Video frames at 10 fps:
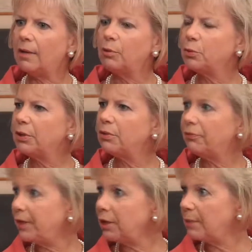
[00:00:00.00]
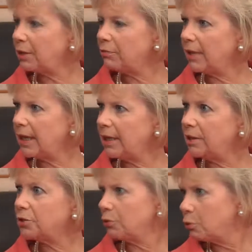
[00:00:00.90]
which we call fundamental
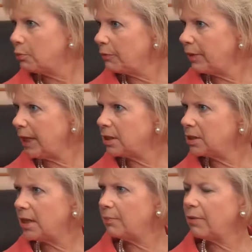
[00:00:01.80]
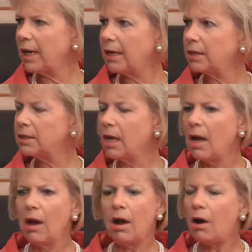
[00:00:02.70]
ratings or corporate finance type ratings,
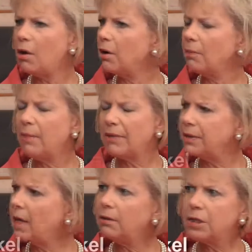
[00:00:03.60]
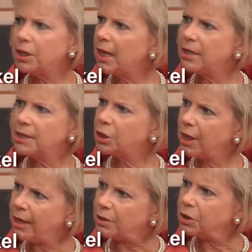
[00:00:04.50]
our methodology hasn't
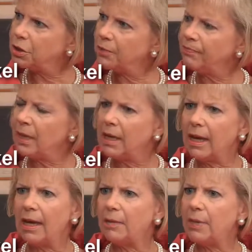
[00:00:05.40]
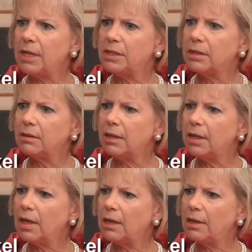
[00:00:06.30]
changed. And
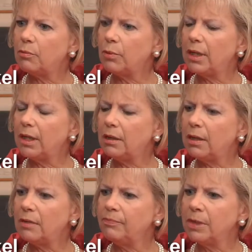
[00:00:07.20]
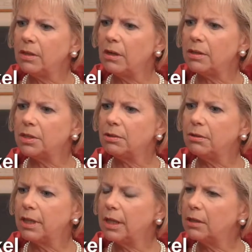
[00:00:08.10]
basically, we are still
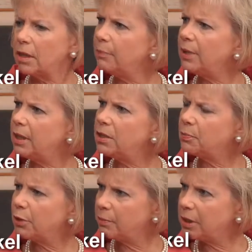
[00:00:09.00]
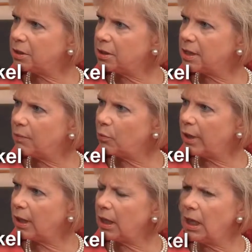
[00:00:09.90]
looking at companies pretty much the same
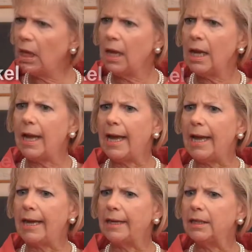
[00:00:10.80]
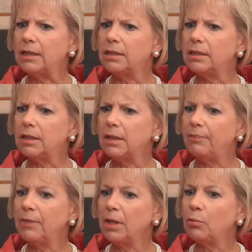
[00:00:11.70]
way. And
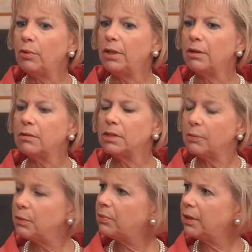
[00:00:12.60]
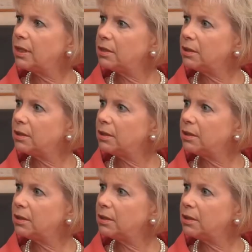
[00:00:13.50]
we are somewhat pleased